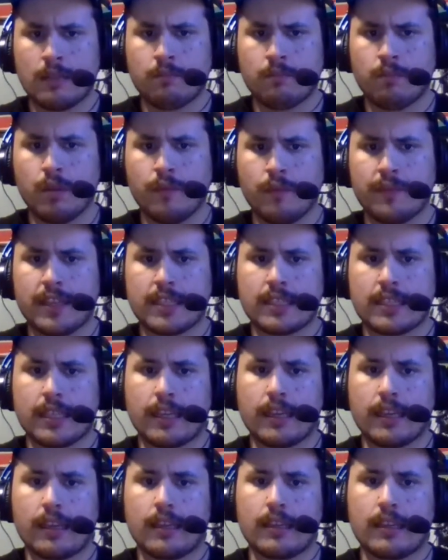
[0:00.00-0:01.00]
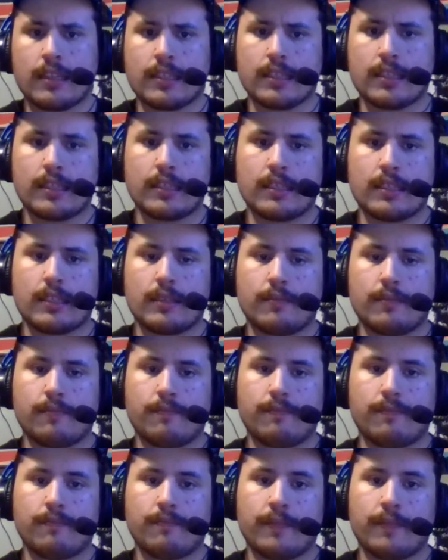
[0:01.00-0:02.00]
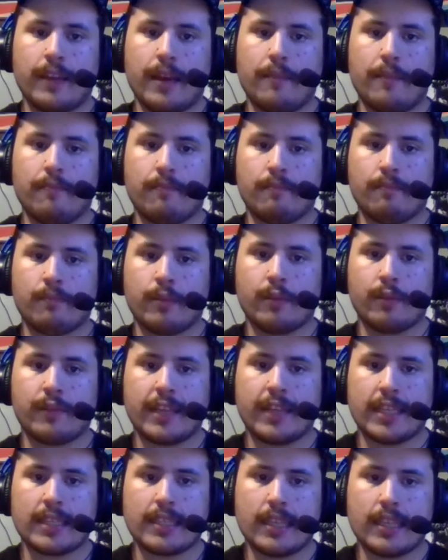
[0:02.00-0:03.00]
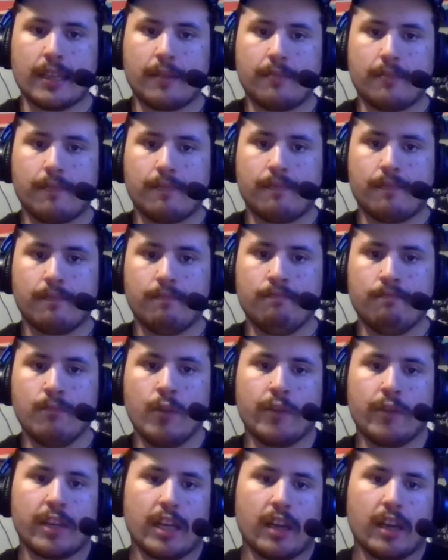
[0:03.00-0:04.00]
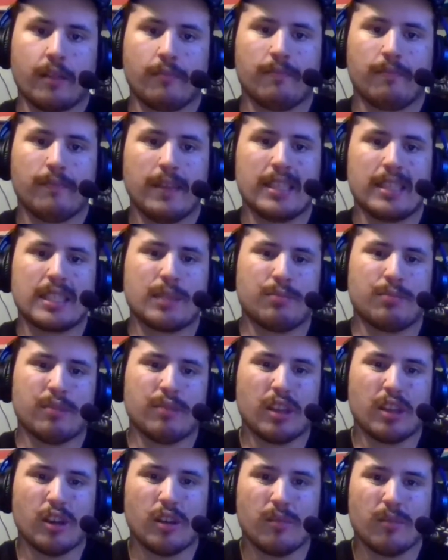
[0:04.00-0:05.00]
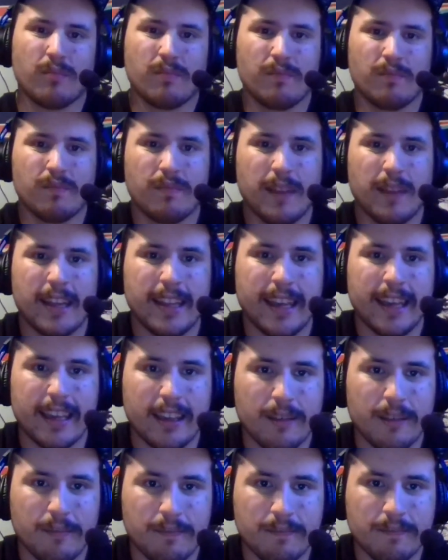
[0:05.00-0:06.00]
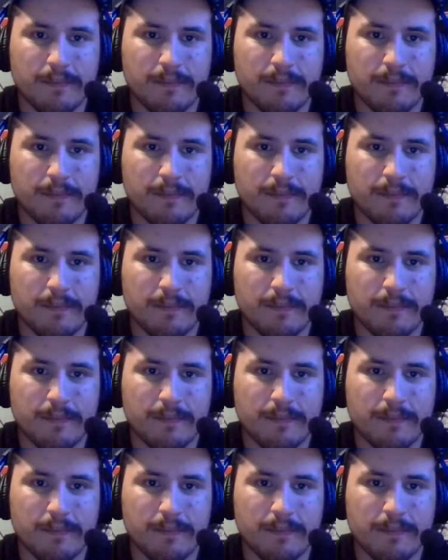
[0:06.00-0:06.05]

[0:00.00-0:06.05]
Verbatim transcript: But with that said, this, yeah. But with that said, moving on. It's pretty good. I like it.